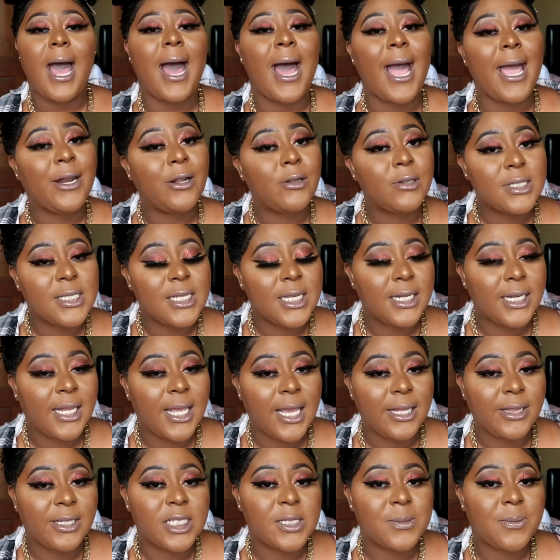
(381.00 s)
I don't tend to
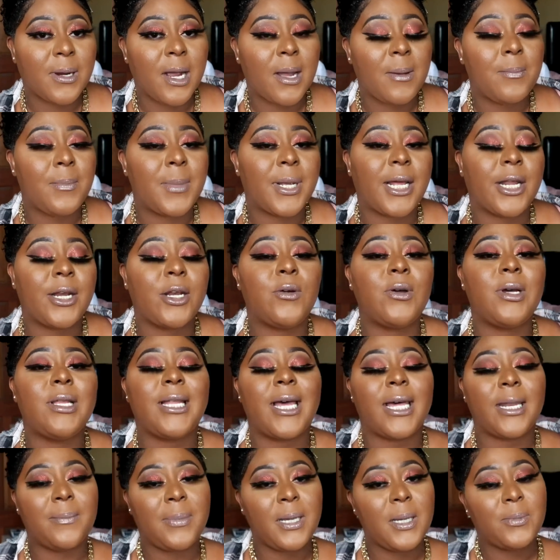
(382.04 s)
have this problem but I know a
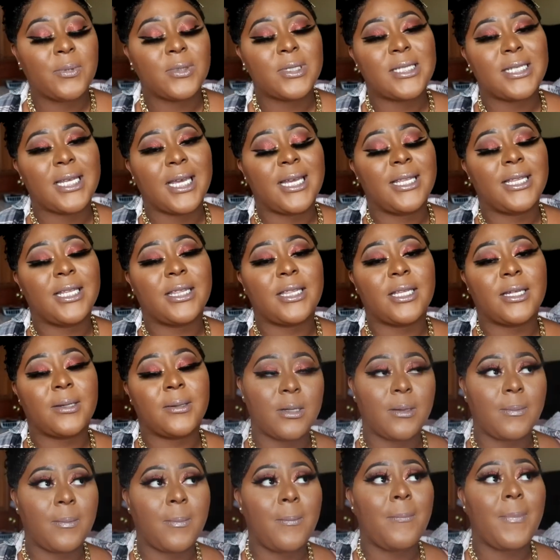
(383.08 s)
lot of people say that the
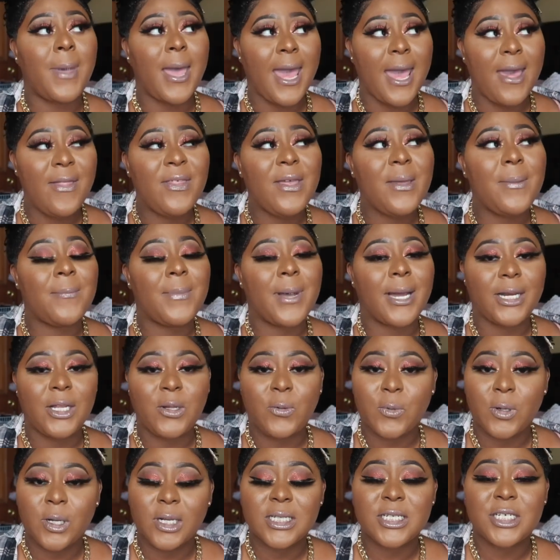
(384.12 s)
Bath and Body
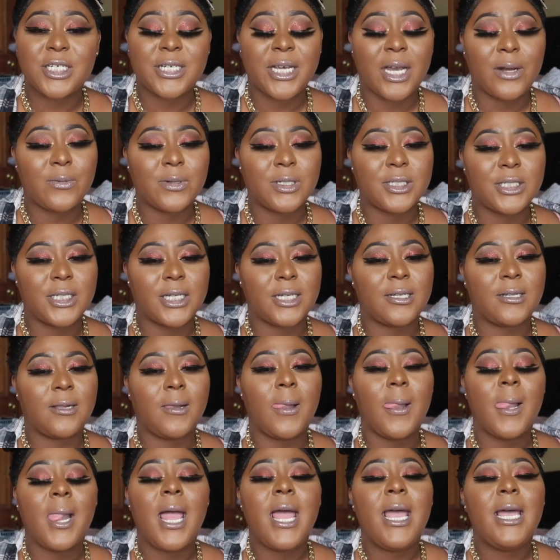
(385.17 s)
Works shower
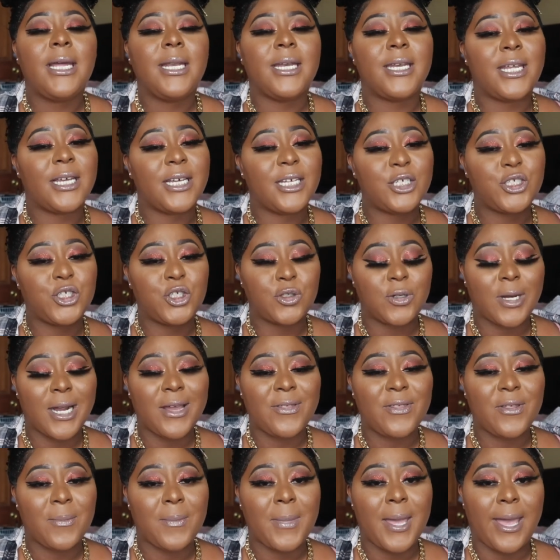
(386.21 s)
gel does dry
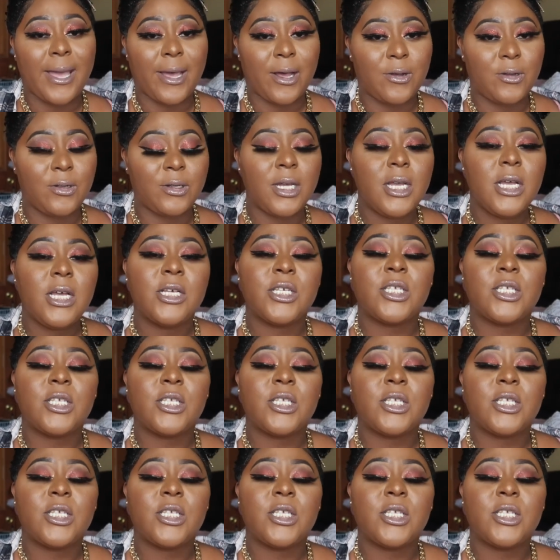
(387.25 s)
them out.